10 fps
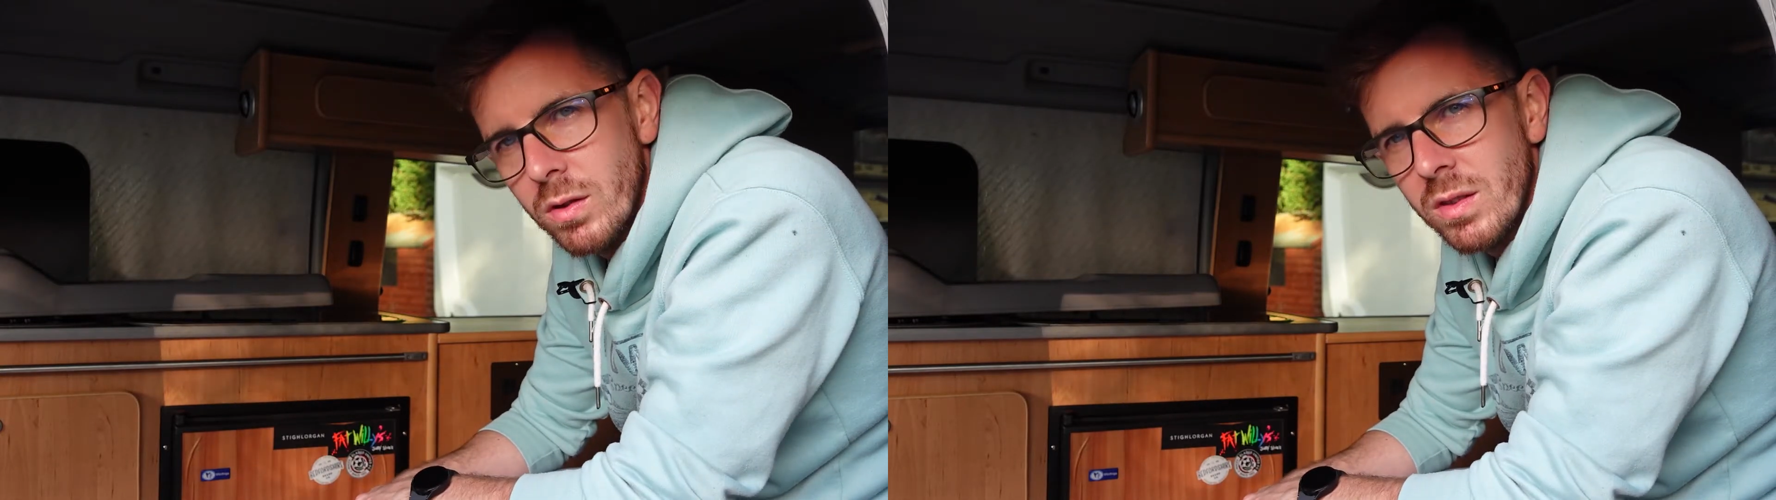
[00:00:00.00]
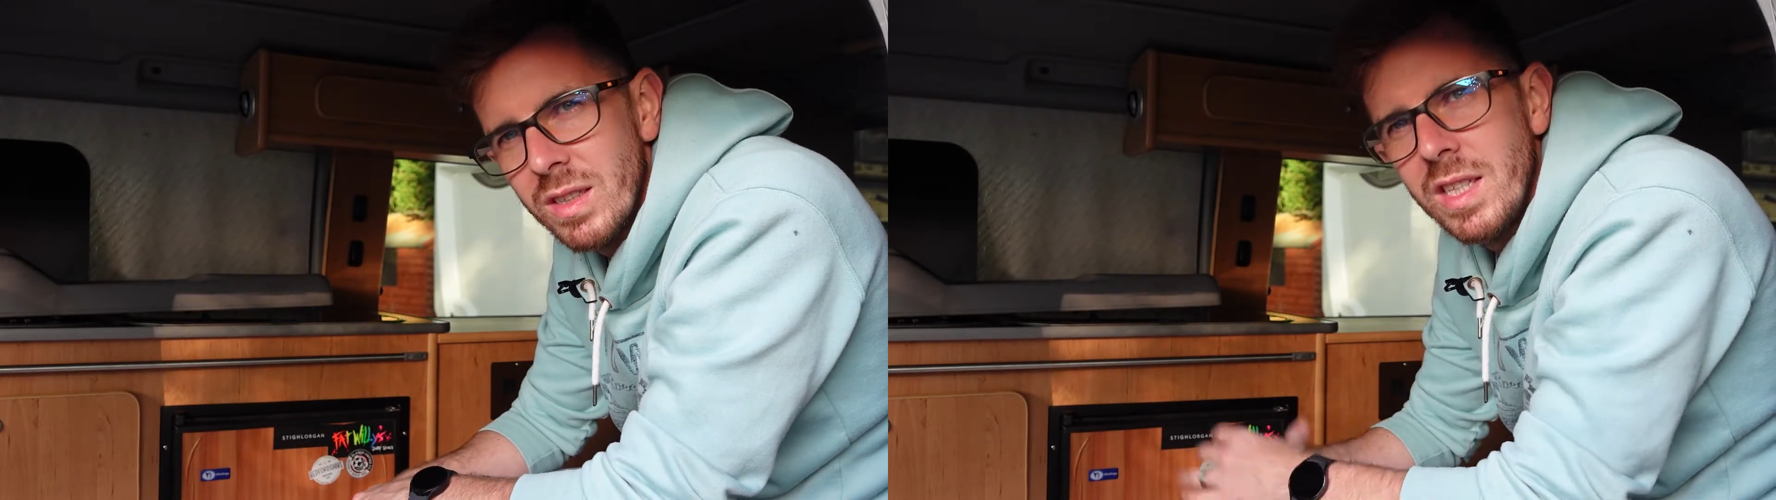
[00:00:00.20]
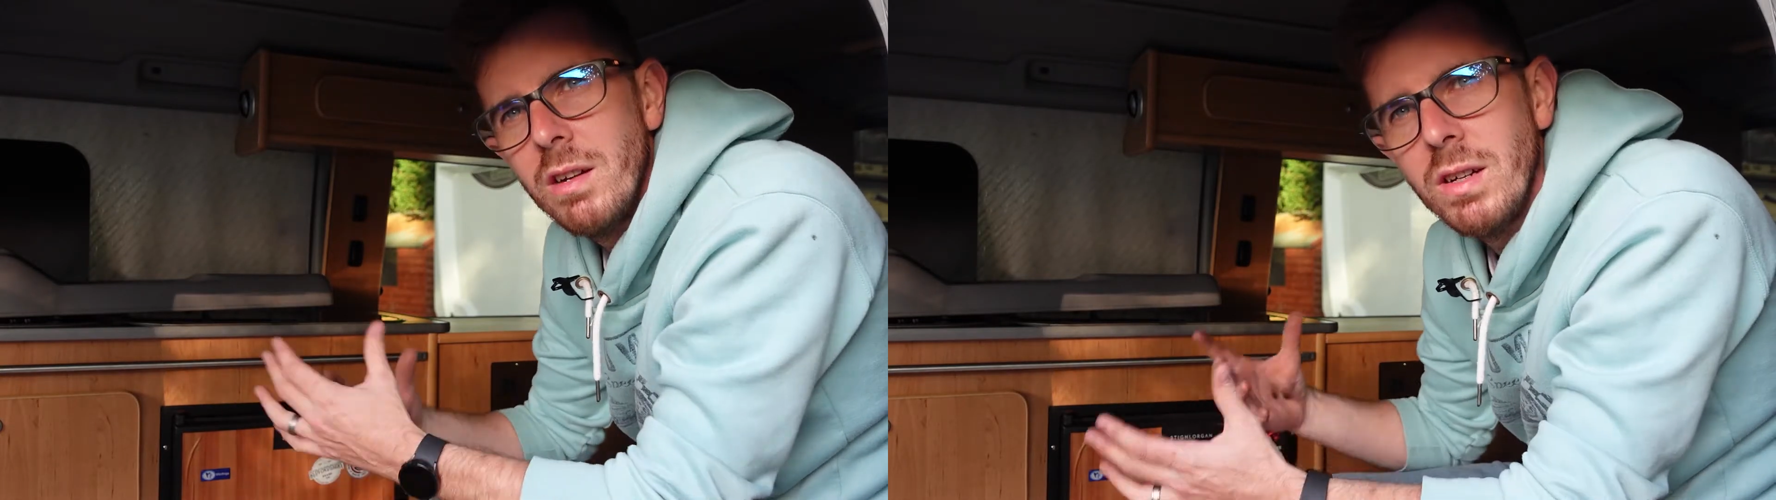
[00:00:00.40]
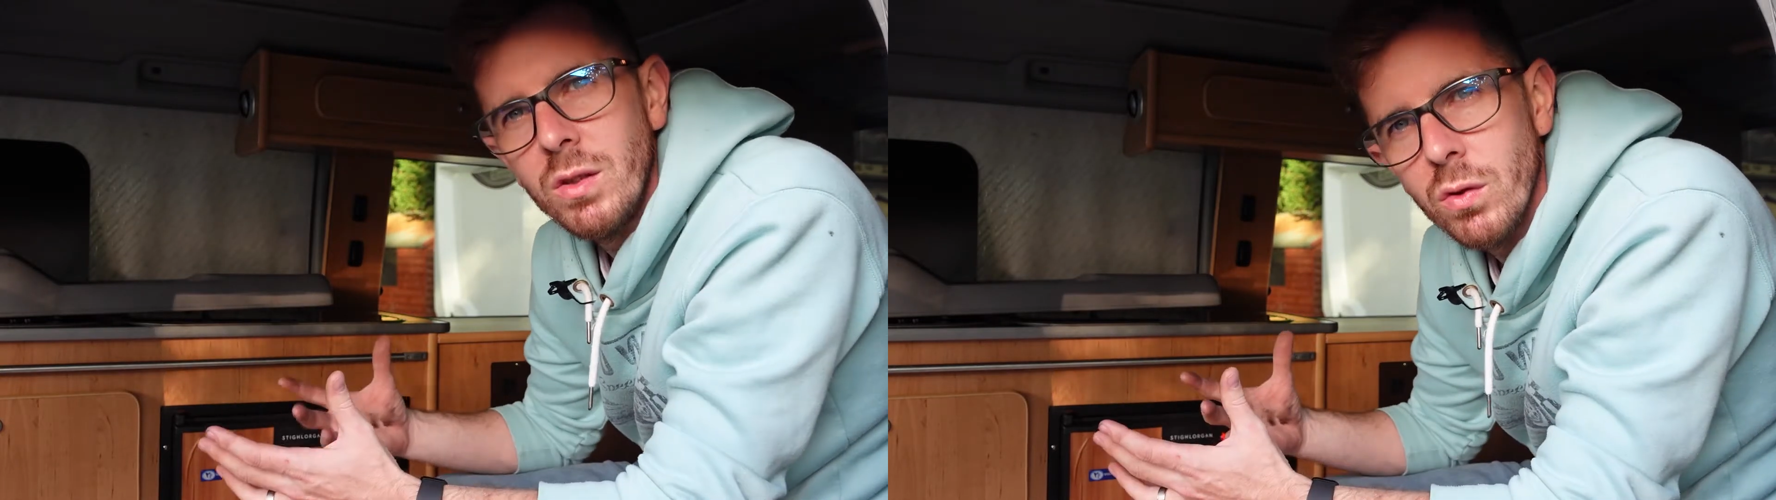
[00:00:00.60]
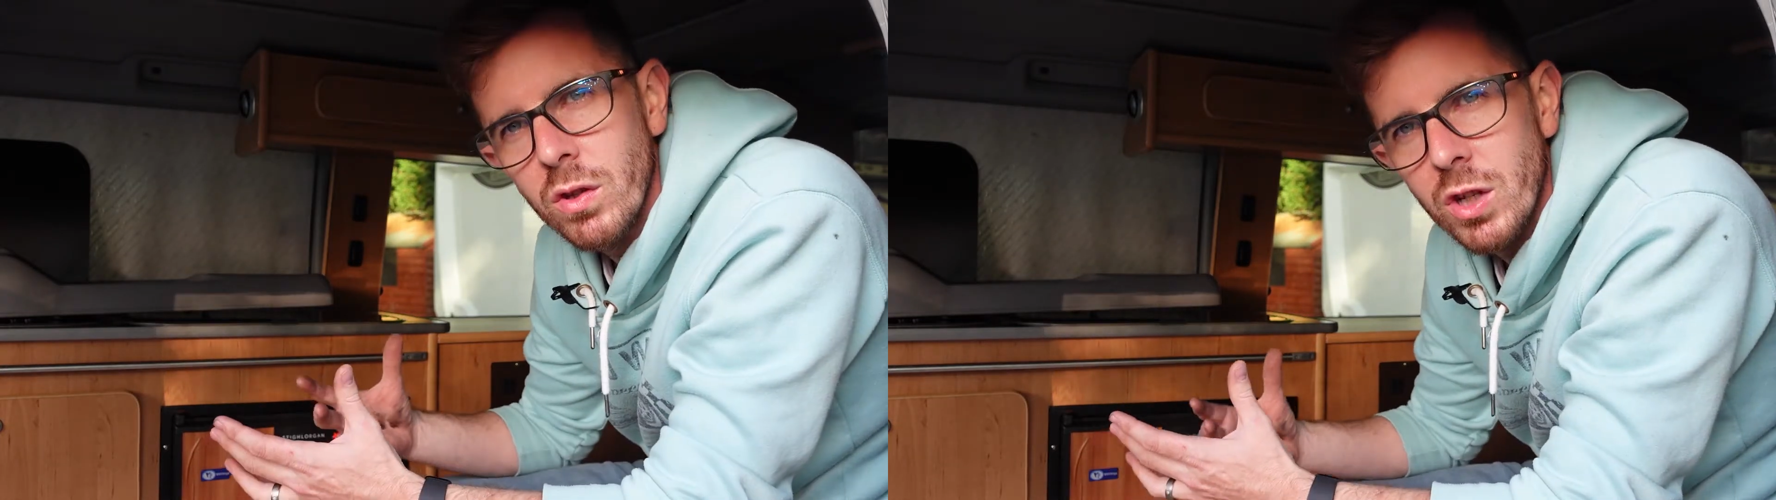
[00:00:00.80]

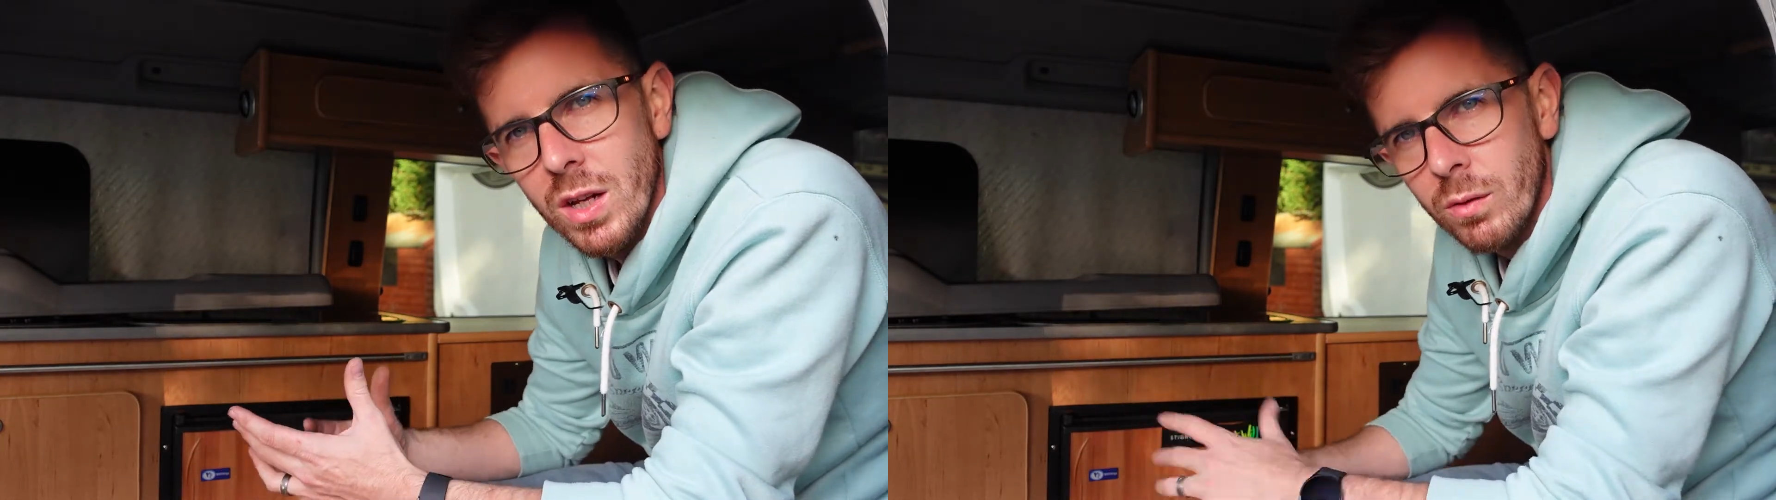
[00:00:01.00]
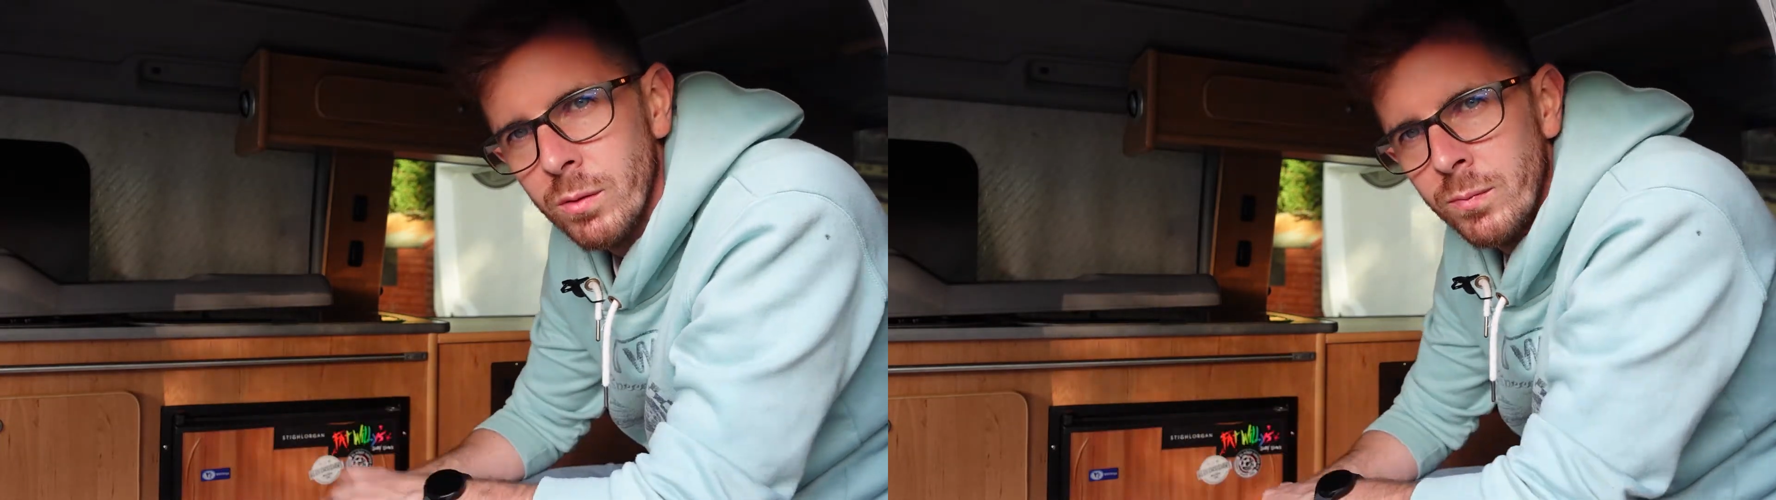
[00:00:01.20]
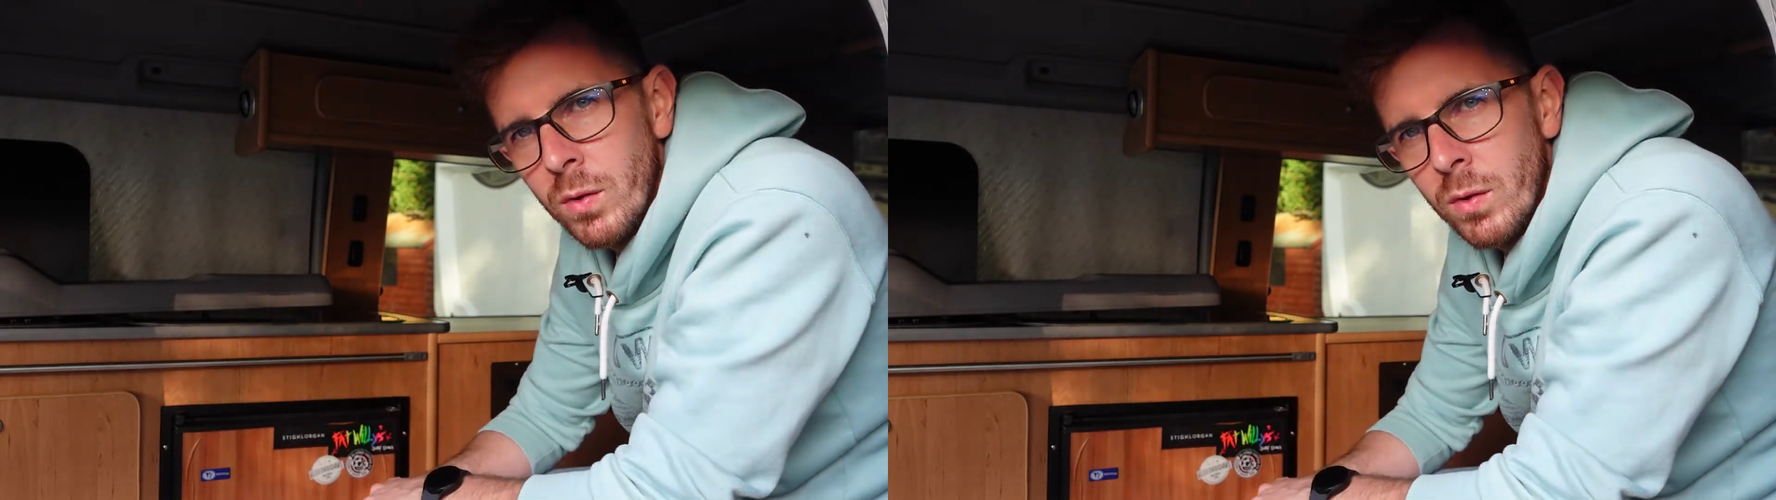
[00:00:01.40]
series on the channel.